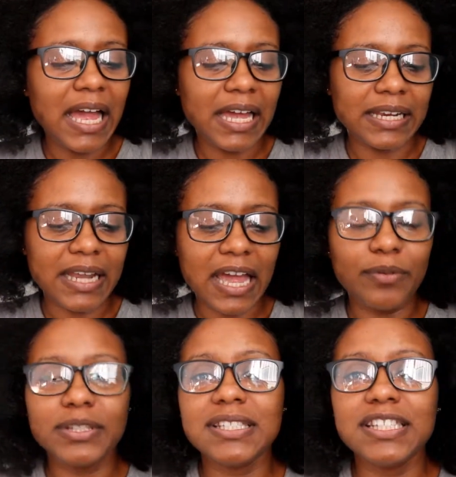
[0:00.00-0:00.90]
and
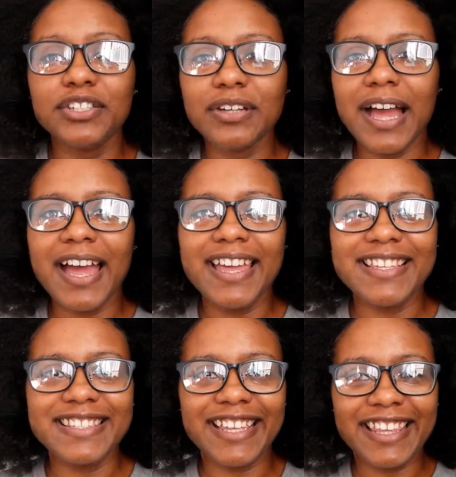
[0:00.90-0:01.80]
I will see you
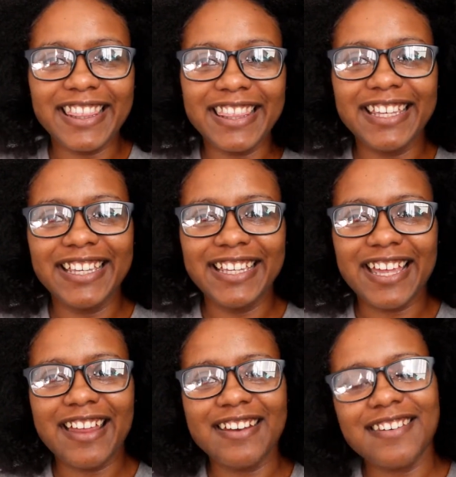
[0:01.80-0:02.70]
guys in
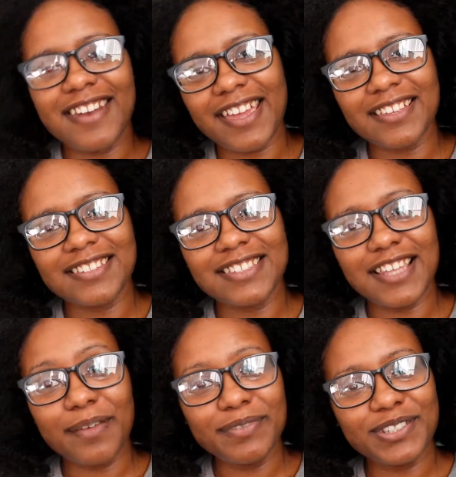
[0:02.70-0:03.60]
the next
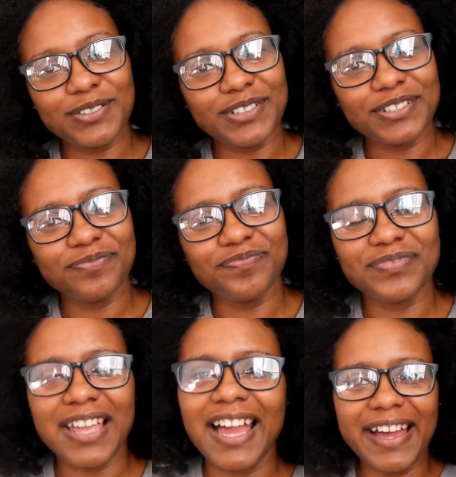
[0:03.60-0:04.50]
episode.
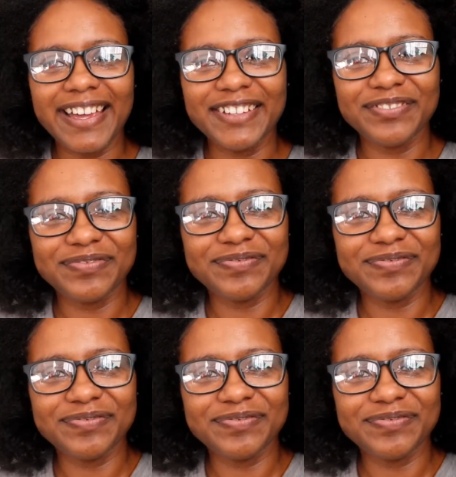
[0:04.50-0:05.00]
Bye.